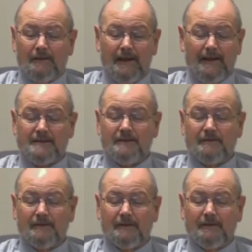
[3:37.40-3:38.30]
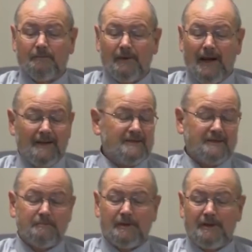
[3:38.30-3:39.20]
that
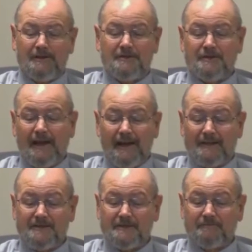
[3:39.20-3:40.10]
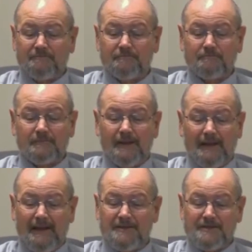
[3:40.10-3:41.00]
Isaac begins to ask.
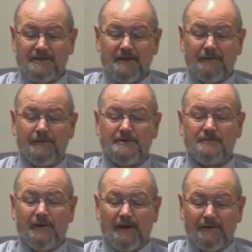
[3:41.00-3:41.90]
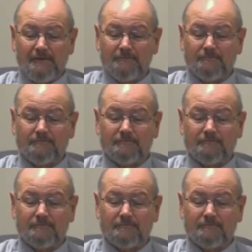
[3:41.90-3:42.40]
He asks of his father,